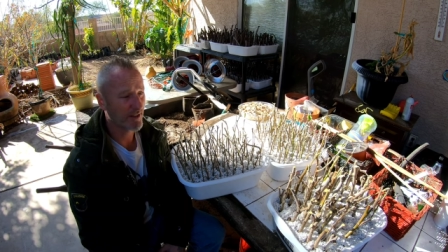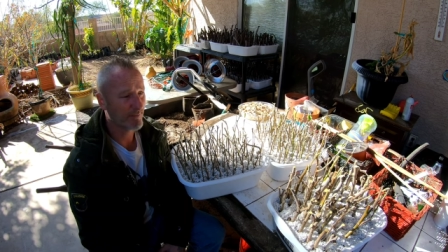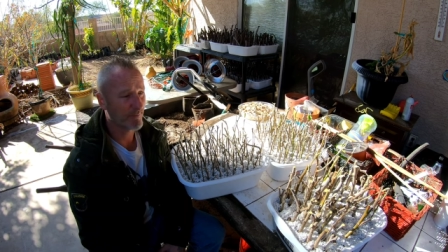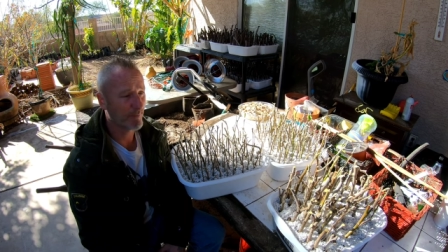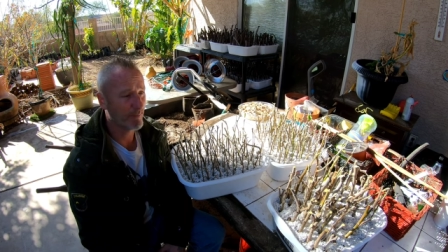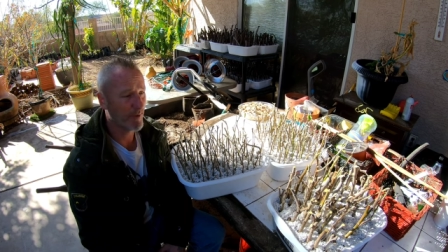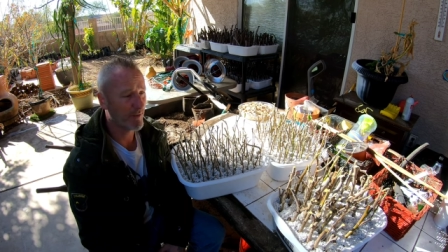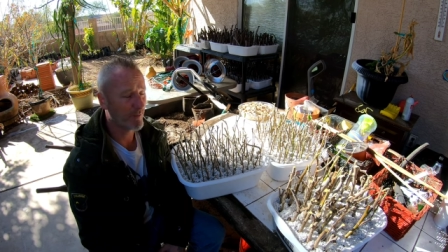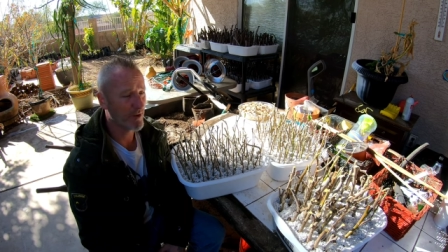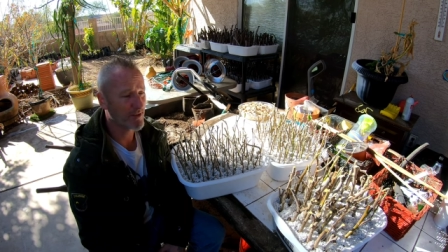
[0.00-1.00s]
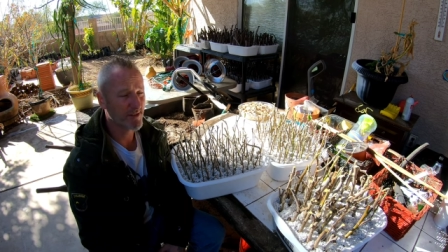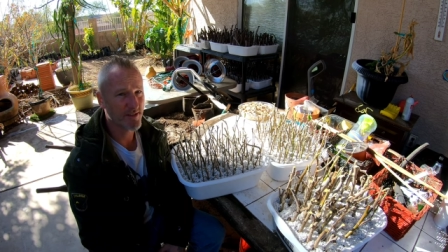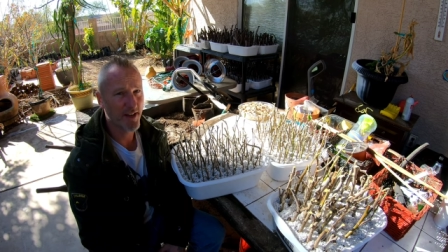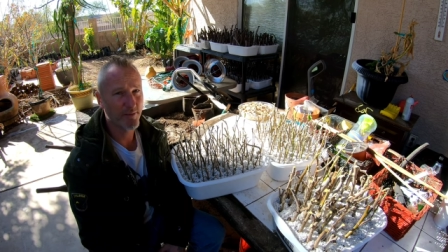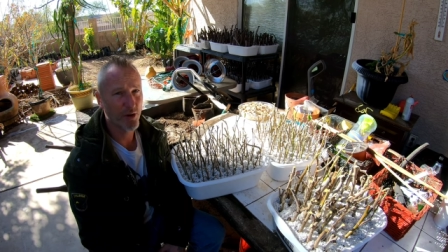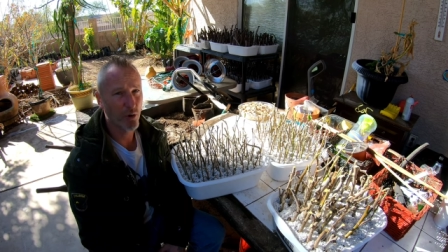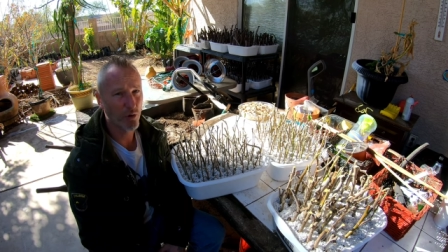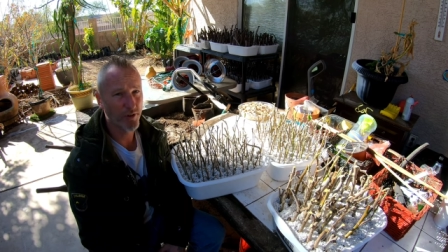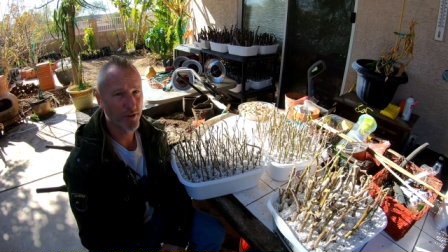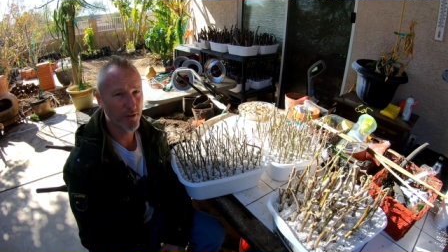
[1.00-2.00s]
Like me, for instance, I have a
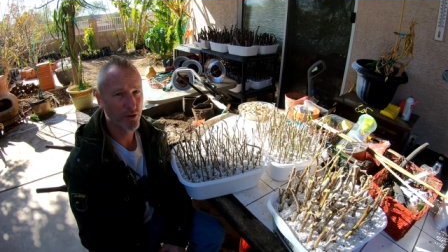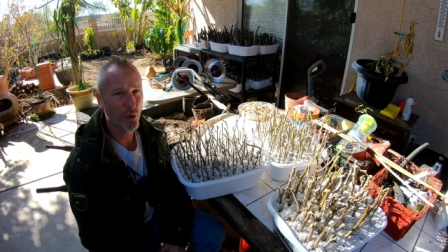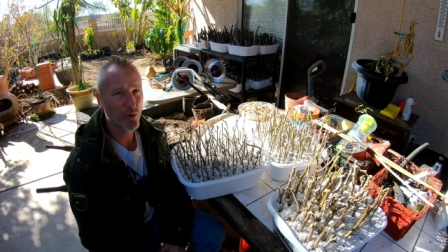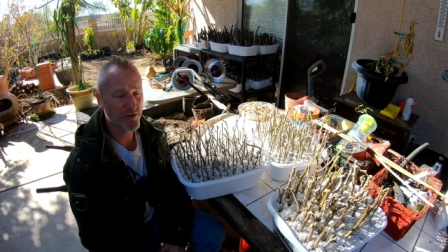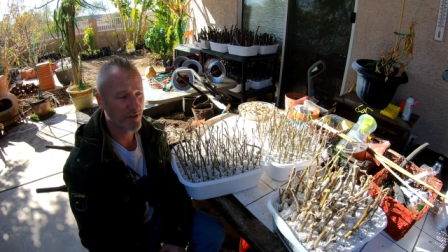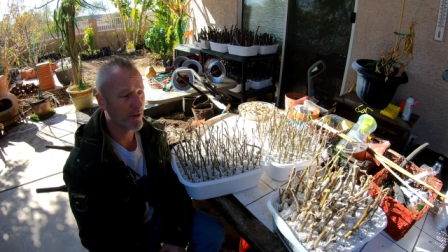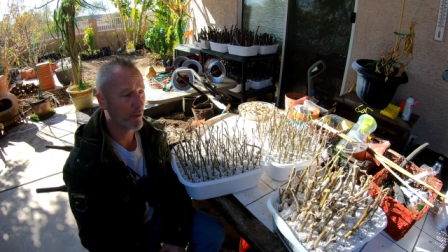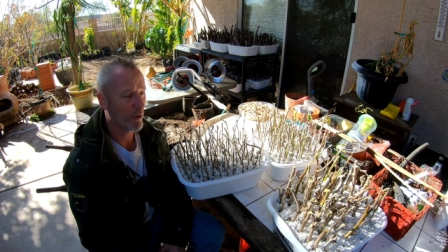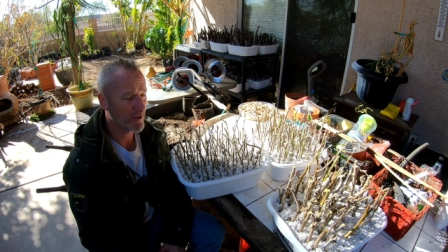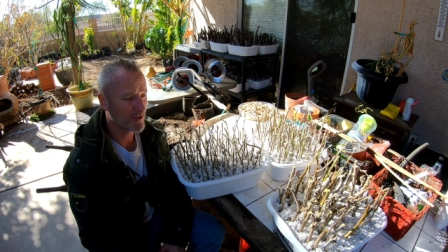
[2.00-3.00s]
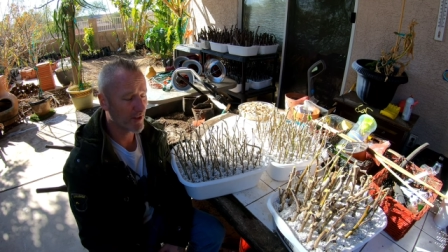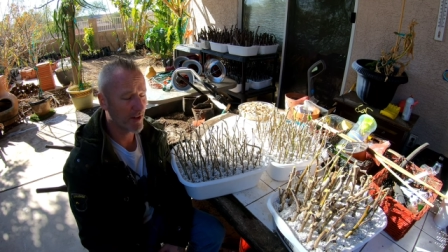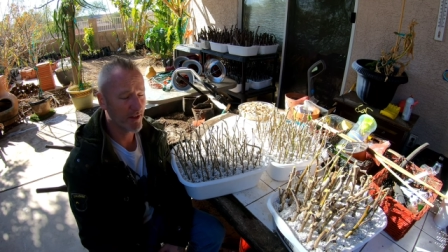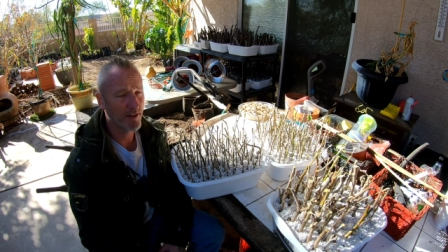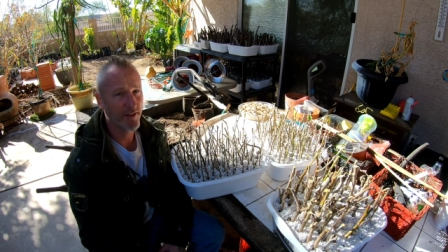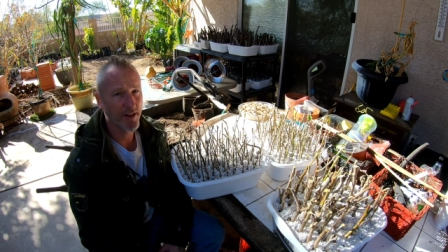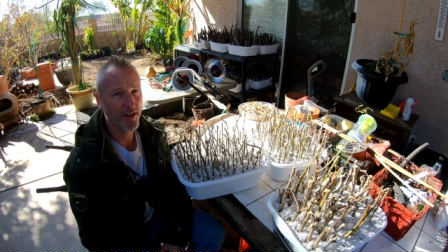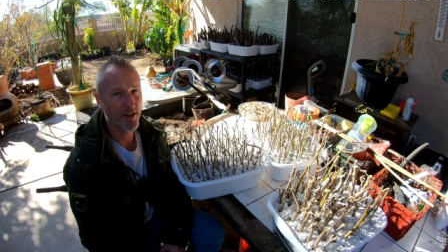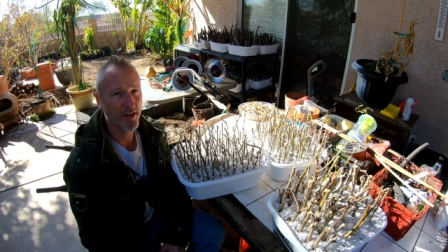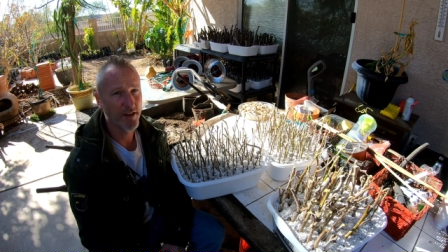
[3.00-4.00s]
golden Dorsett on the one side, and then I
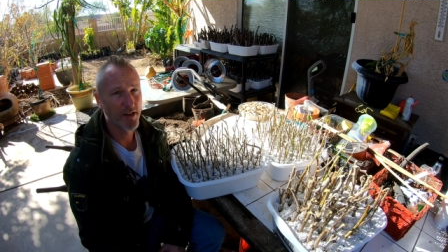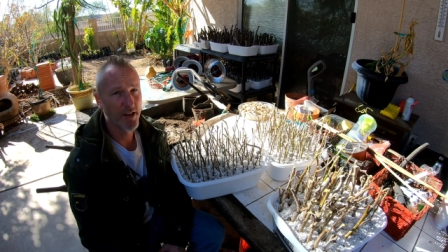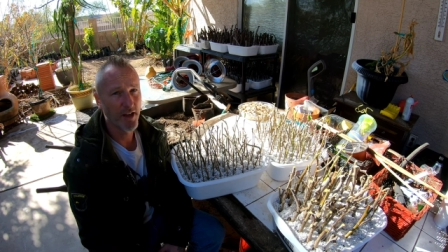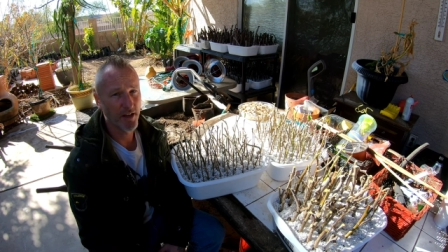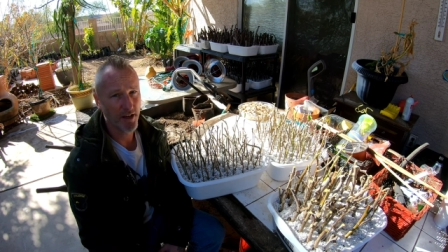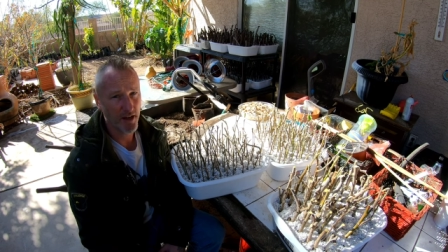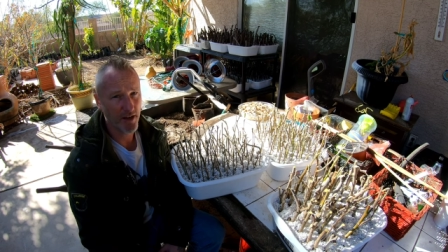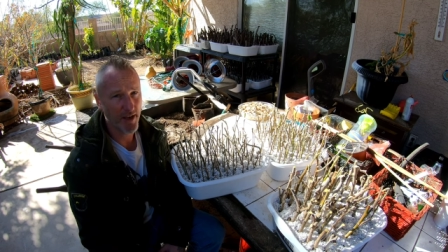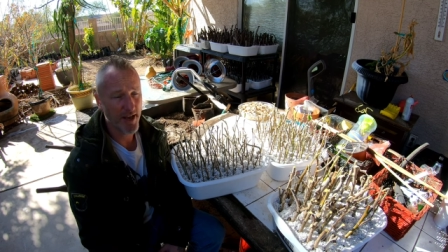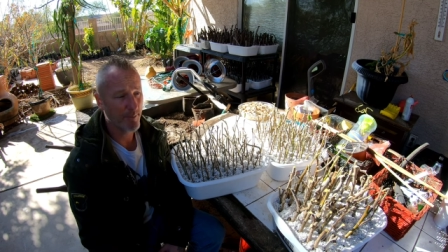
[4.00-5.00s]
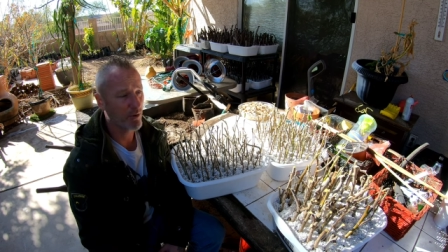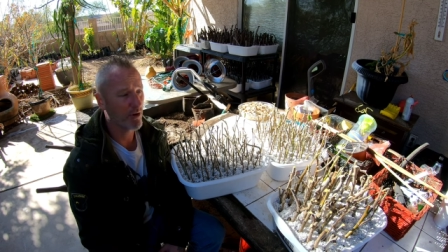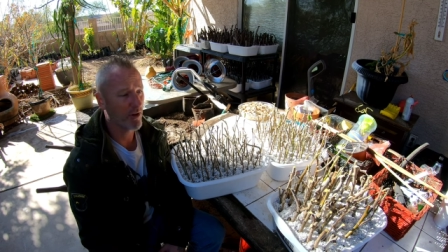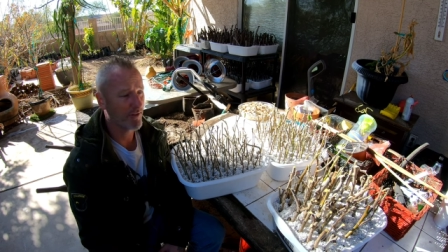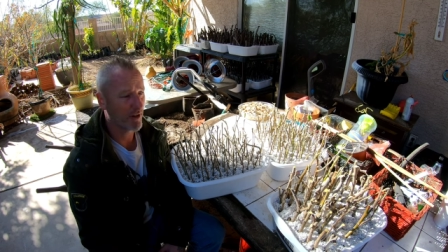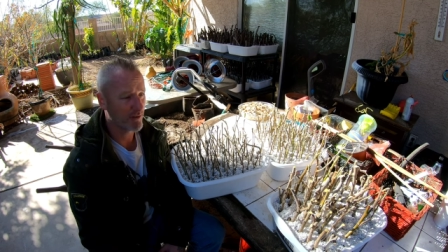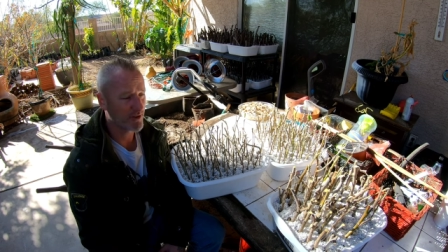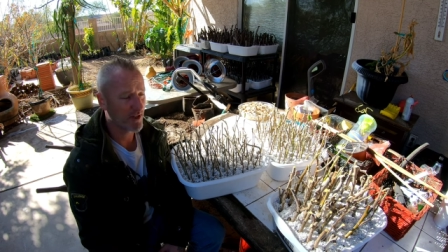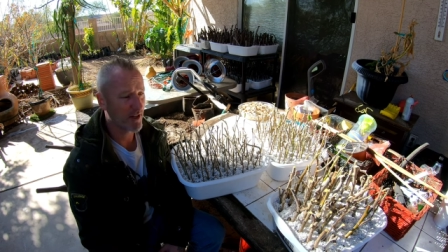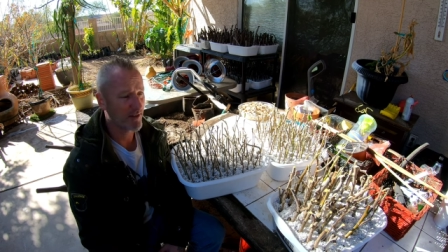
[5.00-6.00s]
got an Anna apple on the other
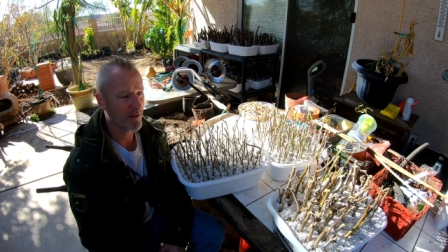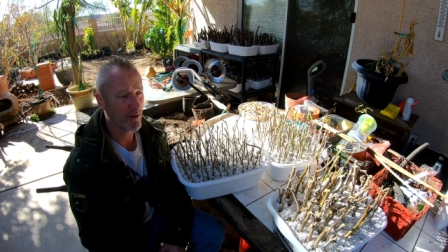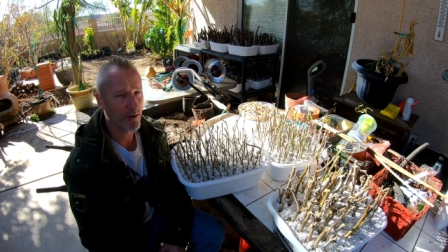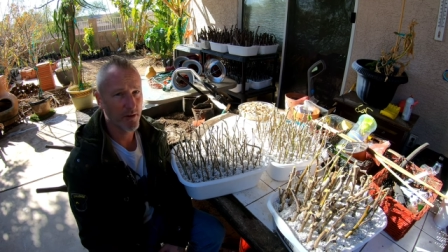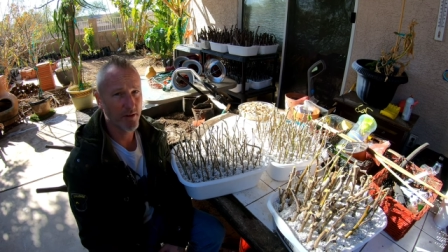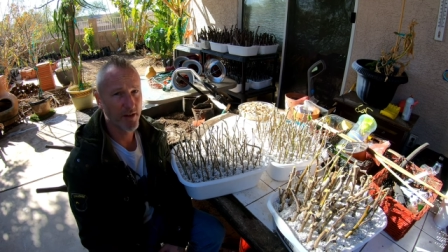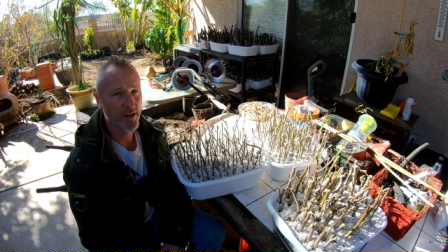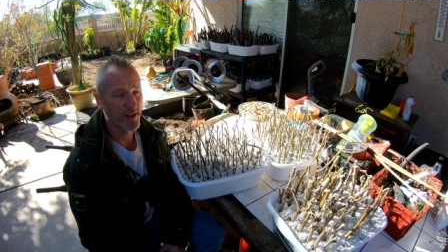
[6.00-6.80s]
side of the yard.